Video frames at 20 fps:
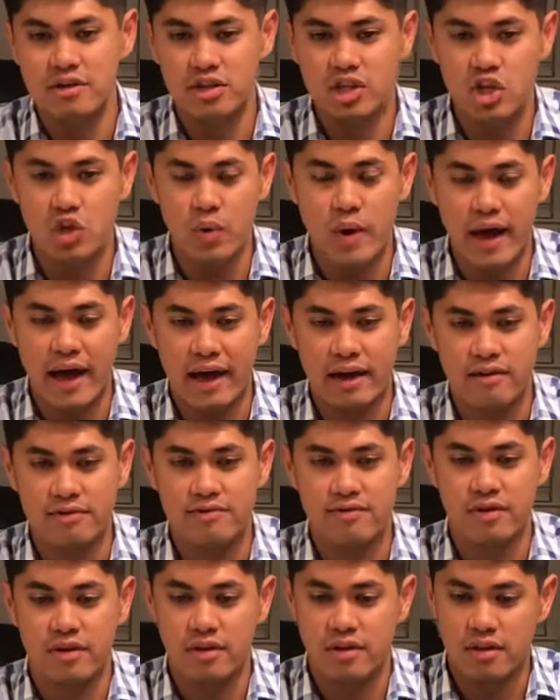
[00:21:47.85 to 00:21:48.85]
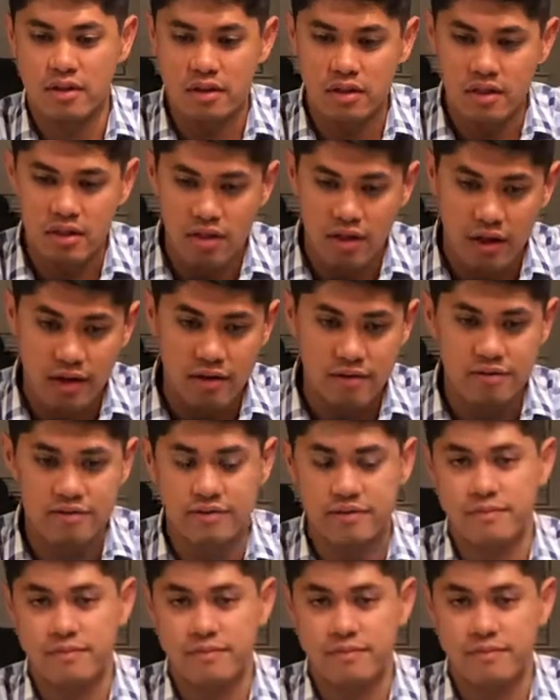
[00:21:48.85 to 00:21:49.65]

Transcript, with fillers: you have love.